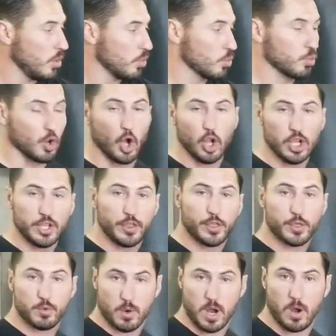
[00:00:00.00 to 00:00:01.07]
roll and
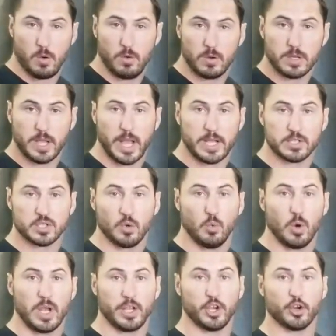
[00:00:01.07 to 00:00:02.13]
throw. Okay, so
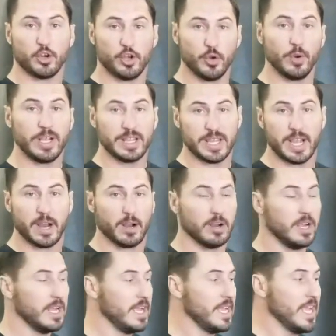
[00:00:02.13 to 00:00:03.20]
what you're doing there
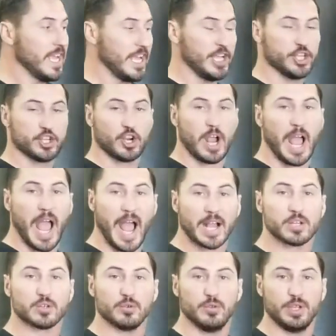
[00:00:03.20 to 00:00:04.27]
is you're
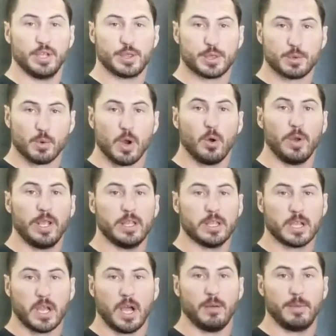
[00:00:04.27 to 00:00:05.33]
actually throwing the
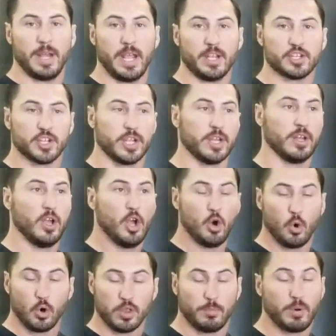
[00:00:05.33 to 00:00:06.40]
combination
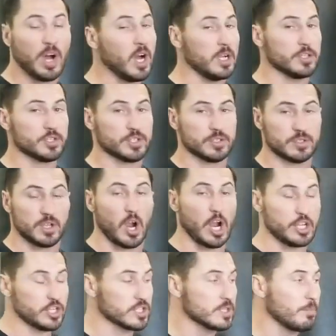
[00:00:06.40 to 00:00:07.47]
or the punch,
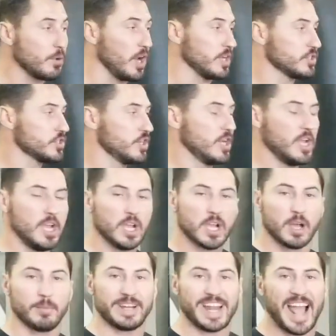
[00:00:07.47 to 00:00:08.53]
sorry, just the punch,
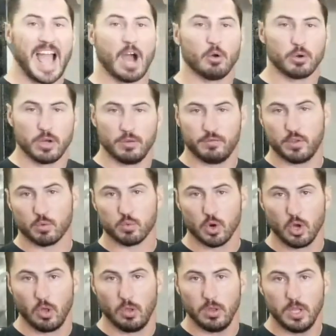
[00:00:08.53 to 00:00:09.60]
coming out of the
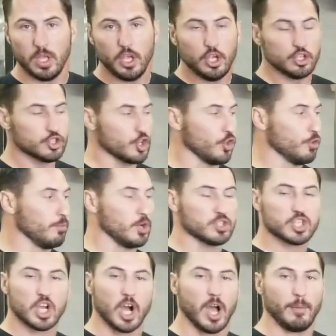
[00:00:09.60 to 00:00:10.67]
roll. So the
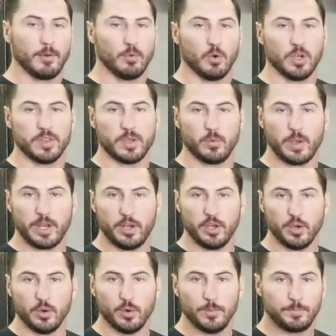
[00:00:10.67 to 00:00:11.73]
most common one that we
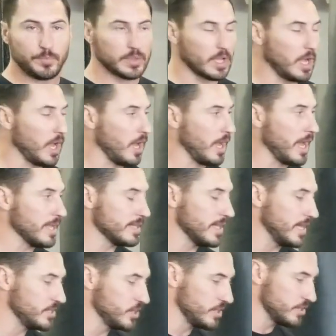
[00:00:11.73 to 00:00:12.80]
do at
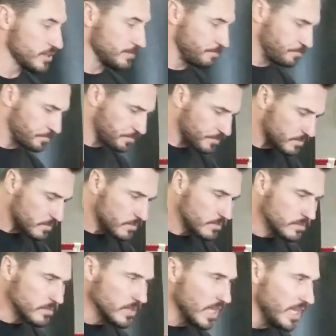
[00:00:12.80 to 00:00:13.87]
Legends
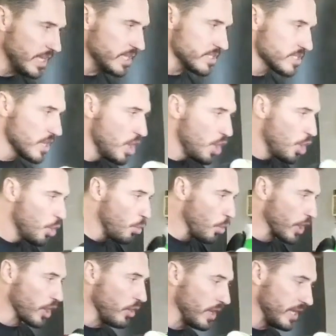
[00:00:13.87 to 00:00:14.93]
is
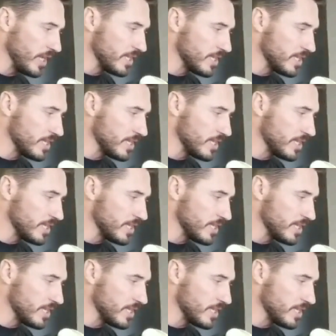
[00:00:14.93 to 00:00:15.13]
we're going to